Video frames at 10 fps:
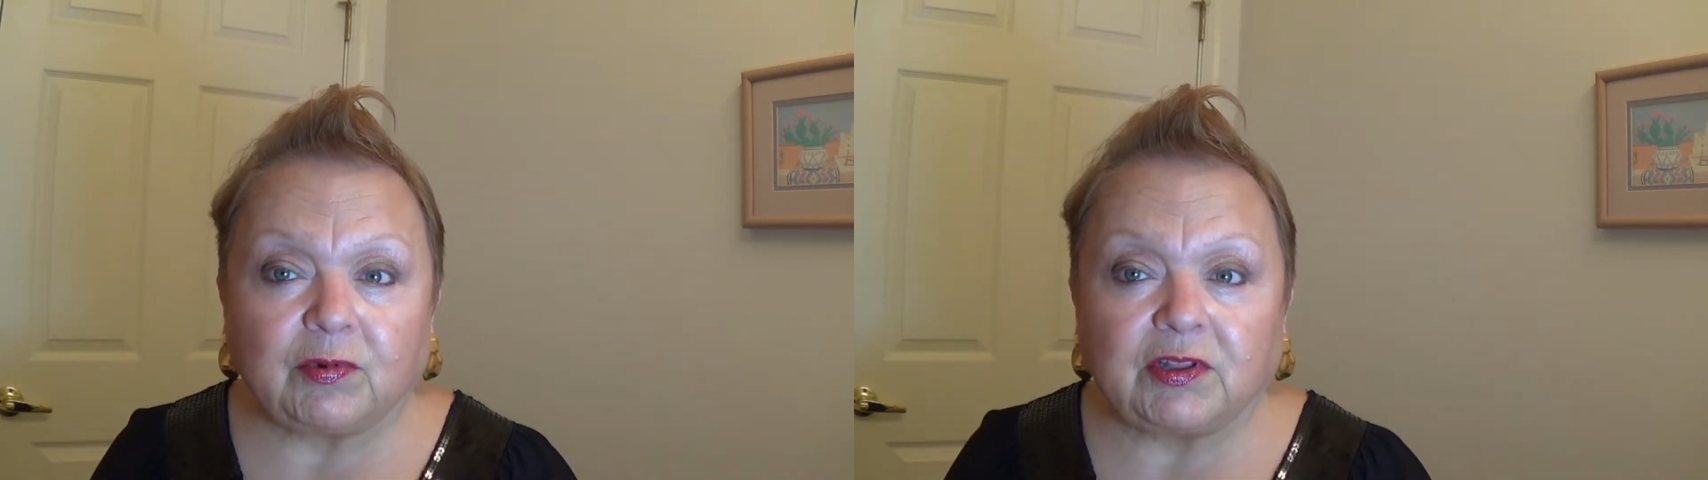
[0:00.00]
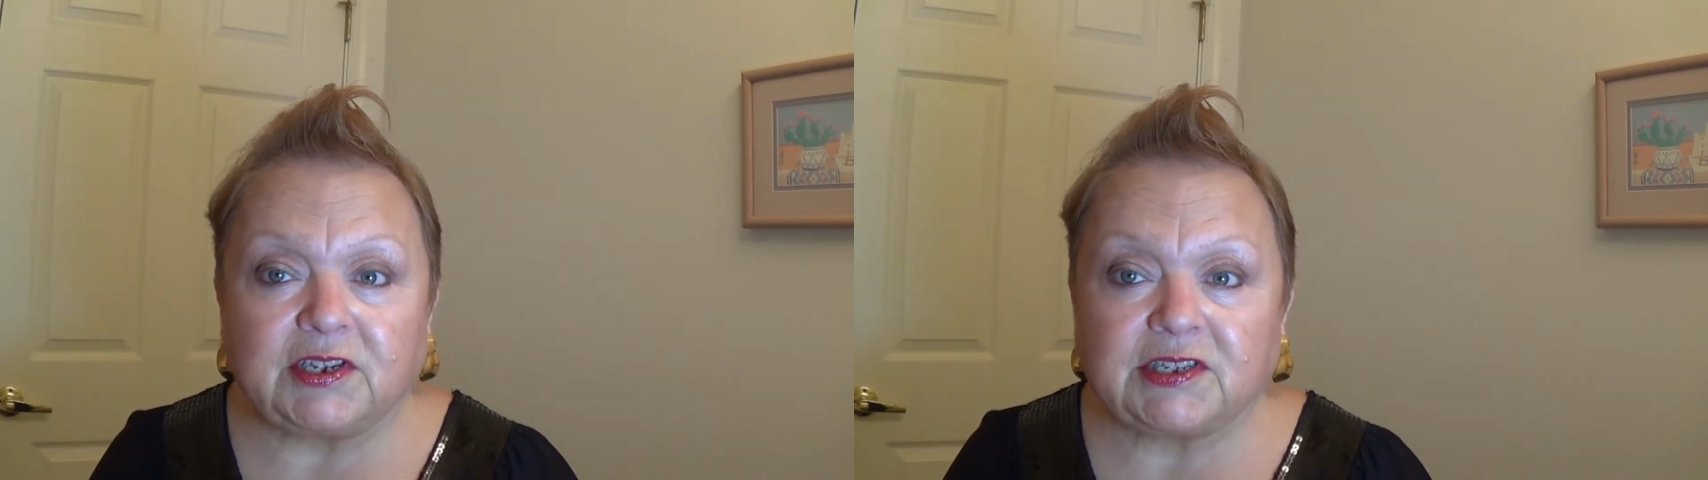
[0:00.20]

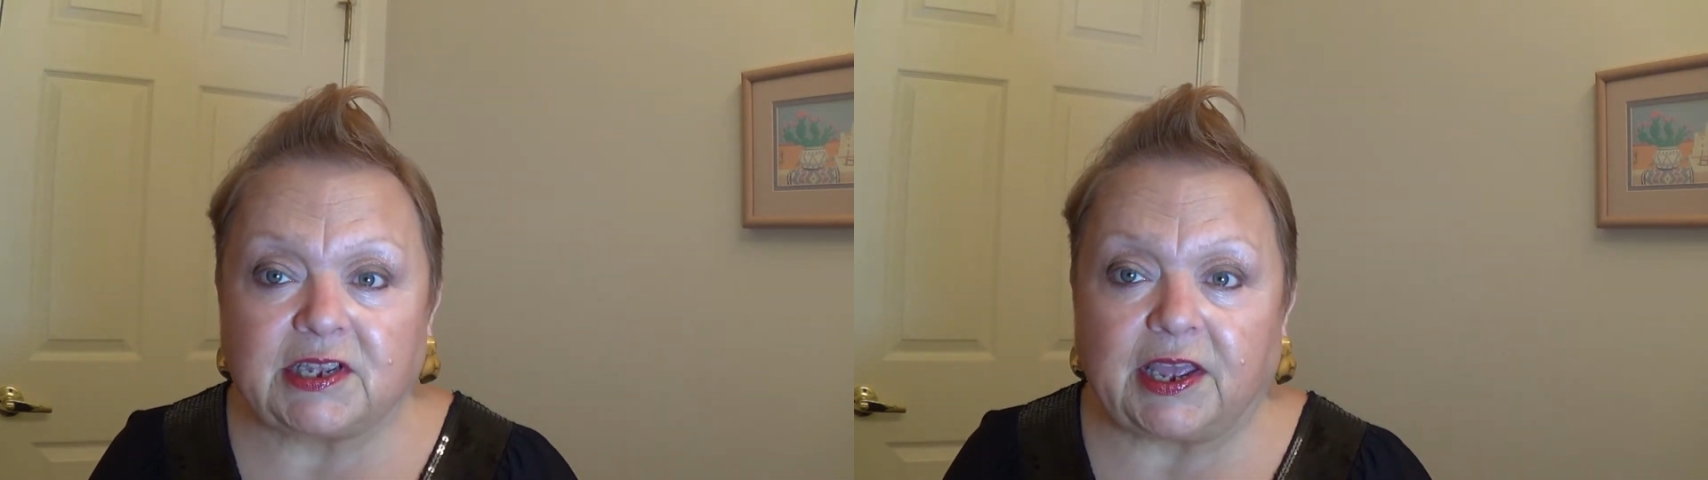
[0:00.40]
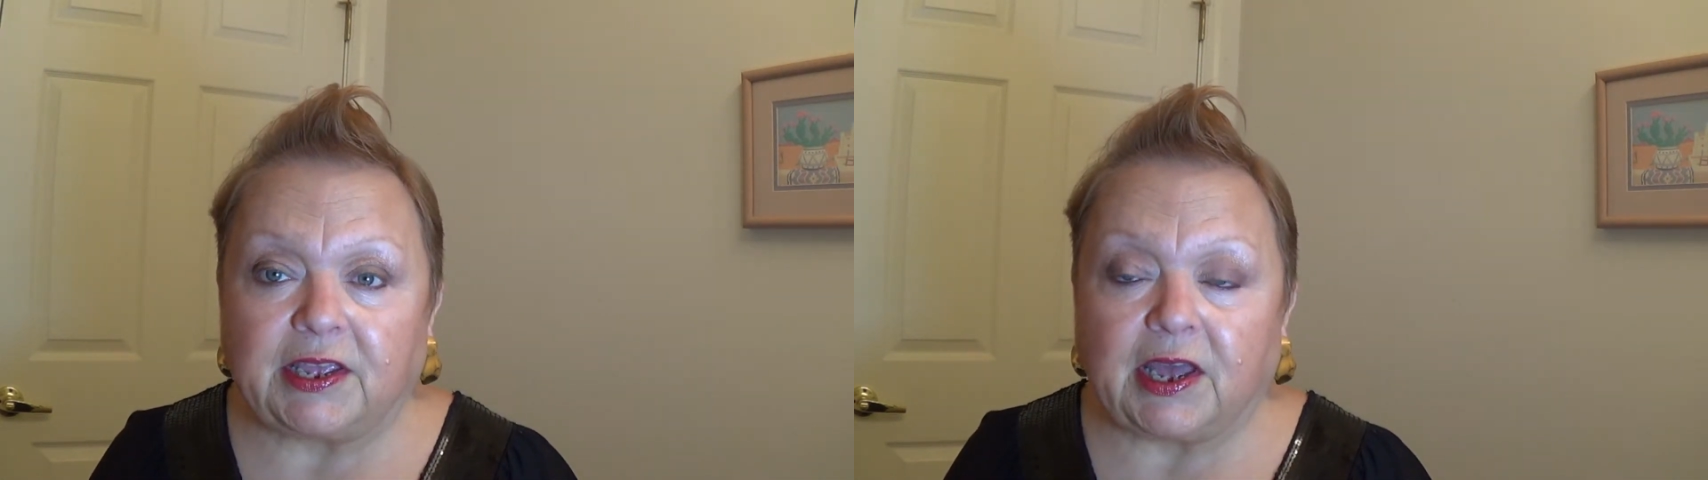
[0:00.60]
really
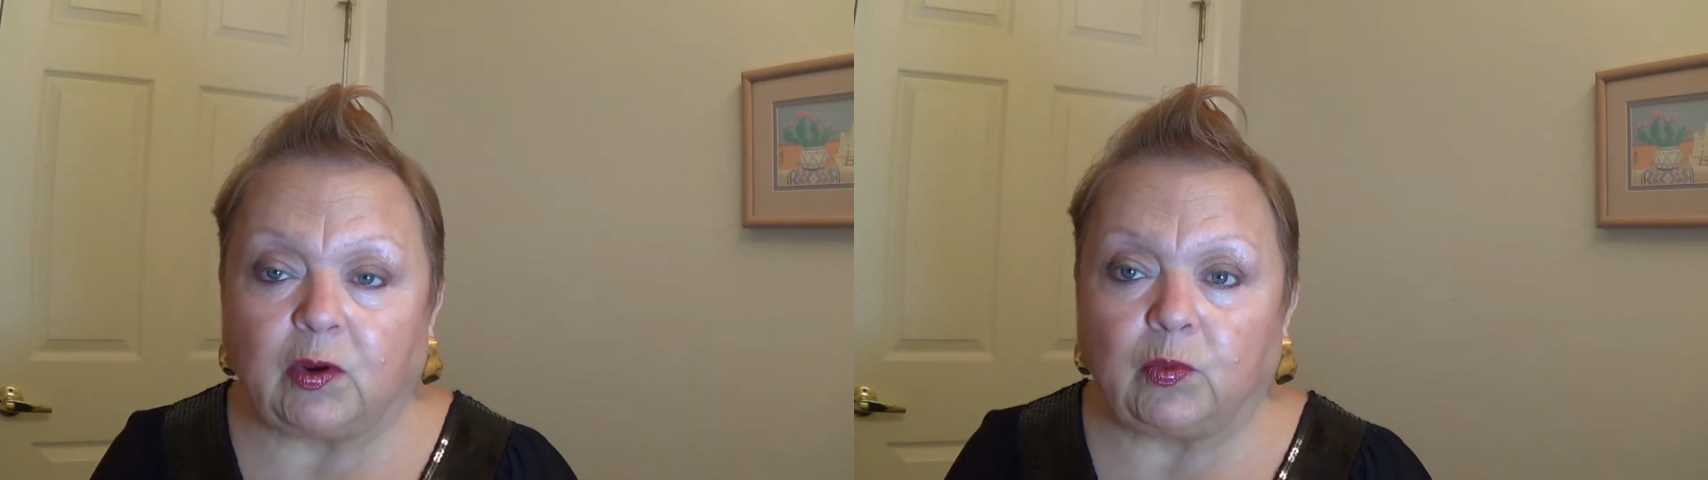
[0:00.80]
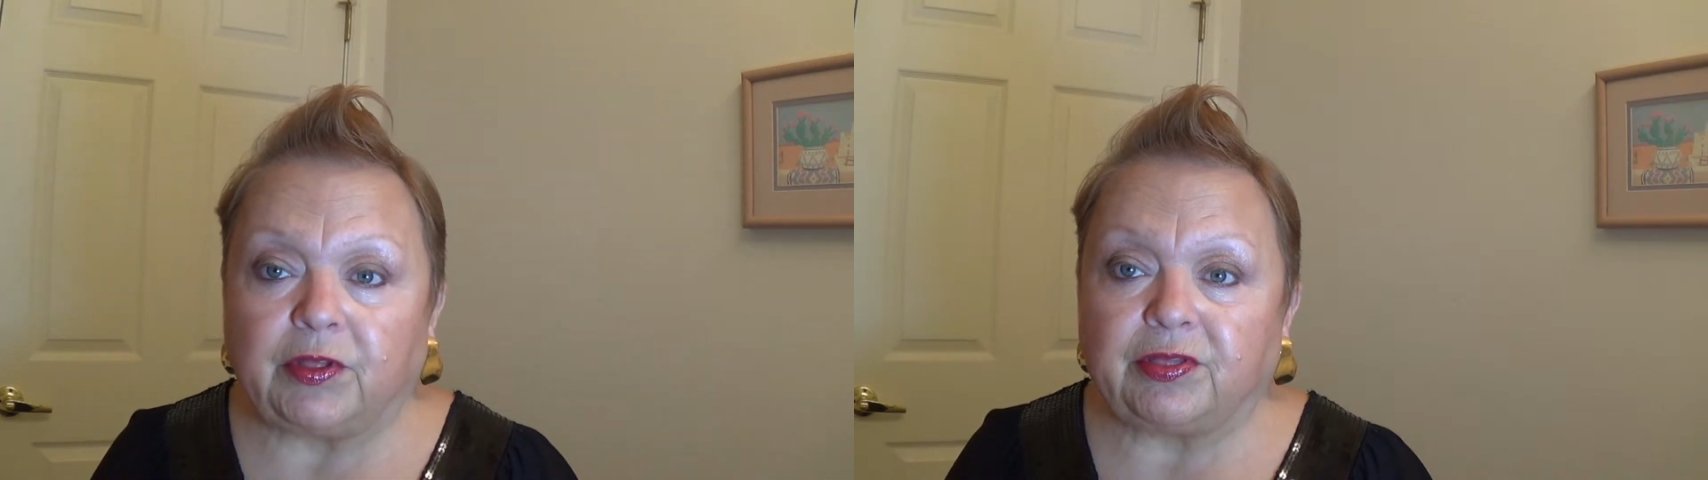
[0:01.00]
say
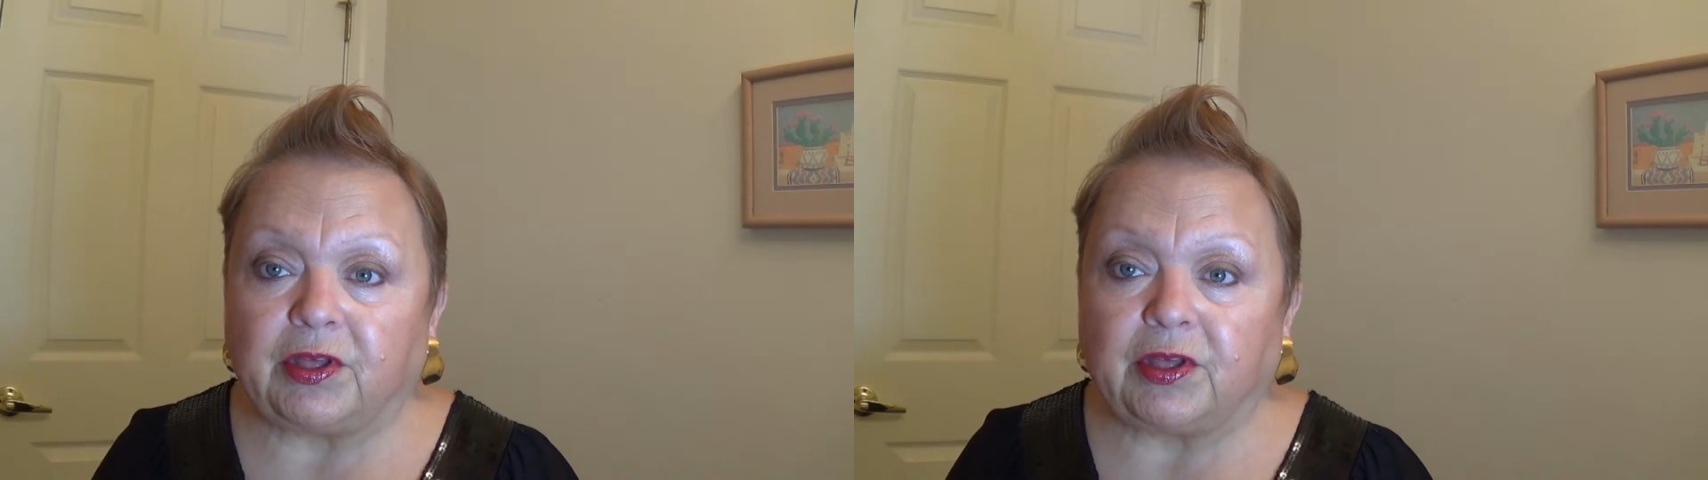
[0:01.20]
yet with